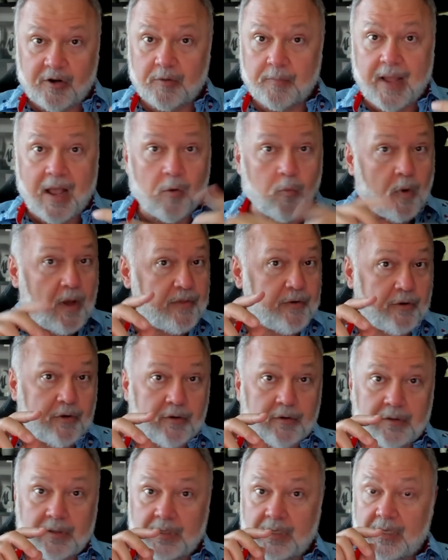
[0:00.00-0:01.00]
about
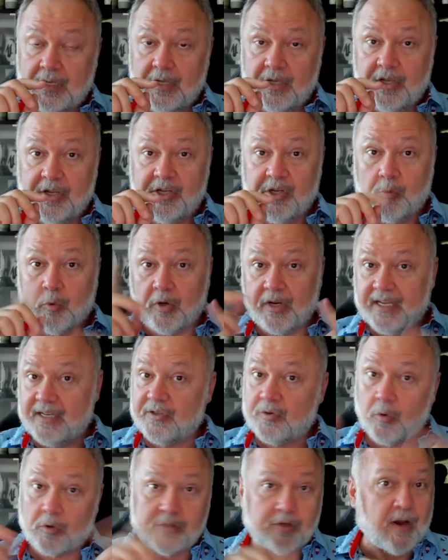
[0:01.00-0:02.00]
whether you were
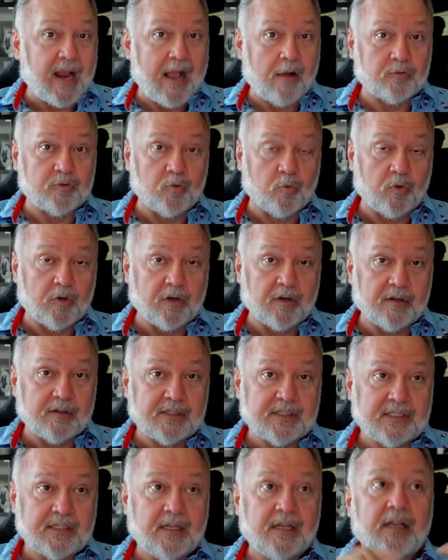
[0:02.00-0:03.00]
indoors or
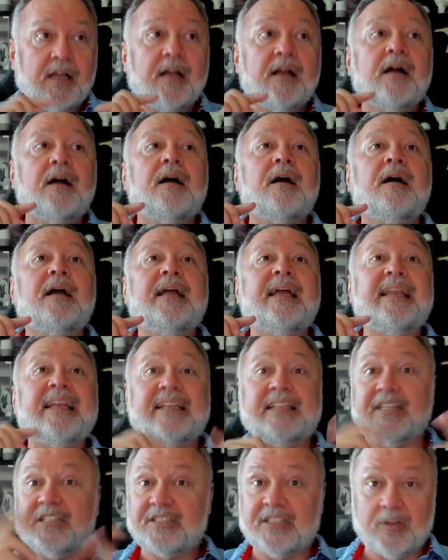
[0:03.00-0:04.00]
outdoors in
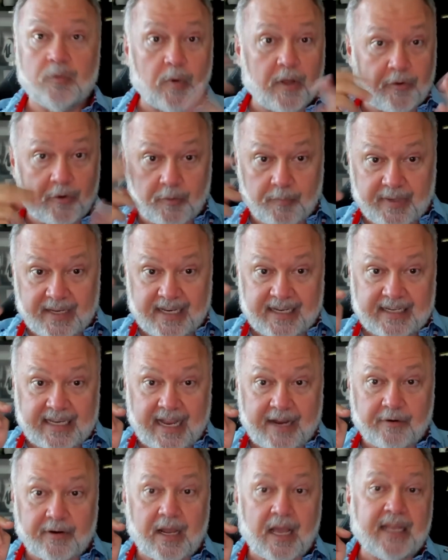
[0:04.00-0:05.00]
addition to whether it being day
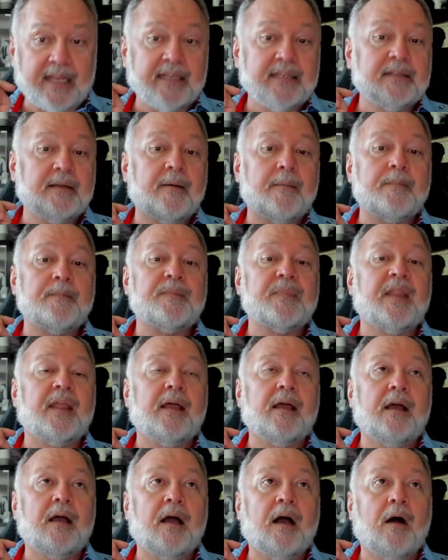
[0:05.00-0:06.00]
or night
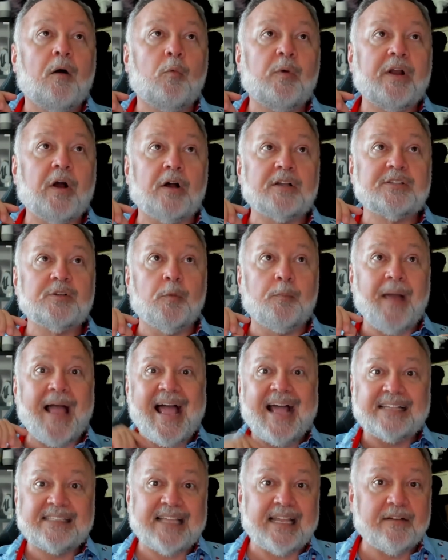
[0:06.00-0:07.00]
we also
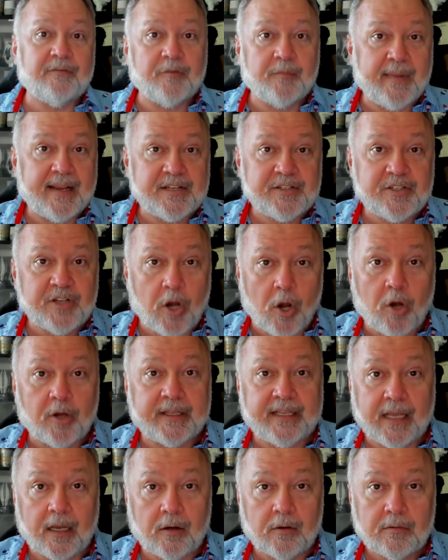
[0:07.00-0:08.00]
passed that information to
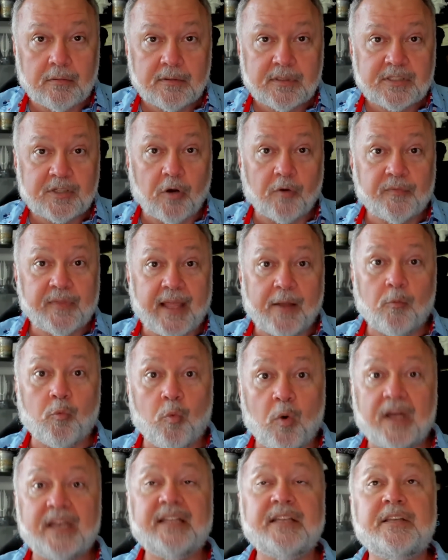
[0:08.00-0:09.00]
audio so if they
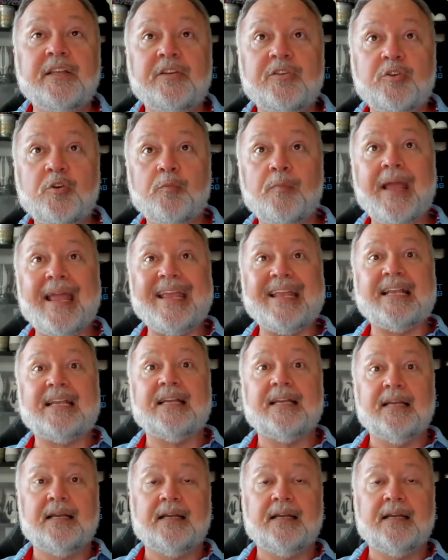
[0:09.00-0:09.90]
wanted to make